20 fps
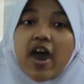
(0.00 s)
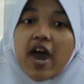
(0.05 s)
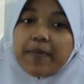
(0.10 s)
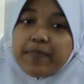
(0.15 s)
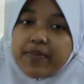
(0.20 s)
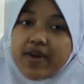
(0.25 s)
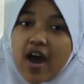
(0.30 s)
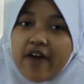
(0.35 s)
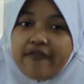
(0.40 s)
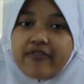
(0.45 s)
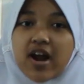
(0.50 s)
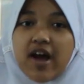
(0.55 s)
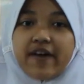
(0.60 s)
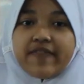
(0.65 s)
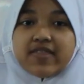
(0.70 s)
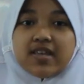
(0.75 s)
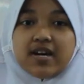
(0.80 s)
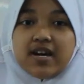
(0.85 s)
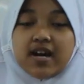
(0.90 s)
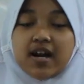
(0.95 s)
lived happy
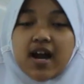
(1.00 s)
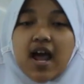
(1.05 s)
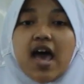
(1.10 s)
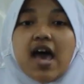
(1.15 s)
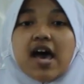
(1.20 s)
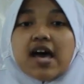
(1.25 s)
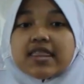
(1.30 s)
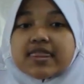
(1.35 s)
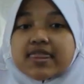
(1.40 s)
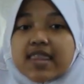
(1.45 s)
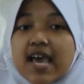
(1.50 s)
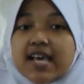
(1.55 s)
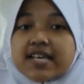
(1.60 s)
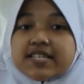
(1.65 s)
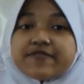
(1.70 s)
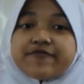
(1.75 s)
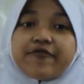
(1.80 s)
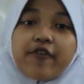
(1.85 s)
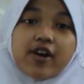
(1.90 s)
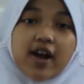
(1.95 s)
ever after.
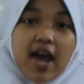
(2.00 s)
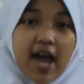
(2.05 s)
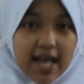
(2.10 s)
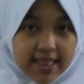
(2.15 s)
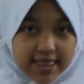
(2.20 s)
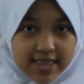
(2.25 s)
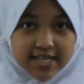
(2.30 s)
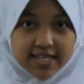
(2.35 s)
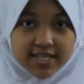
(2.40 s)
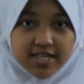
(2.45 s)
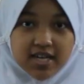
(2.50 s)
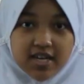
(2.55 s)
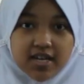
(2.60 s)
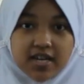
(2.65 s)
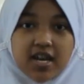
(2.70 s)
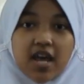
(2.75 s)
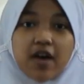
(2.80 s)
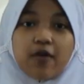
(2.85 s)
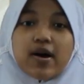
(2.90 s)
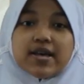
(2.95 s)
Thanks for
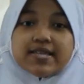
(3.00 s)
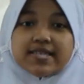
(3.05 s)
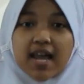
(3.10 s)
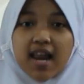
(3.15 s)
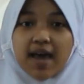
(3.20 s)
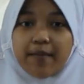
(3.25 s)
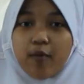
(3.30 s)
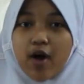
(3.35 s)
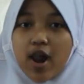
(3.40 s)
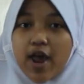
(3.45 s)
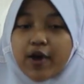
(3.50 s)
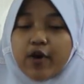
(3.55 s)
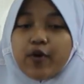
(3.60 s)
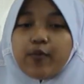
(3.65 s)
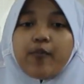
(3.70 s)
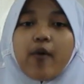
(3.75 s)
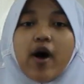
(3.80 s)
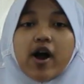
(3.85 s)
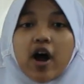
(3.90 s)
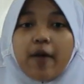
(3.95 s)
attention.
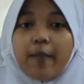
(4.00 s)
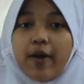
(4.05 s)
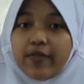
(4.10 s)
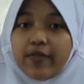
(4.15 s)
Wassalamualaikum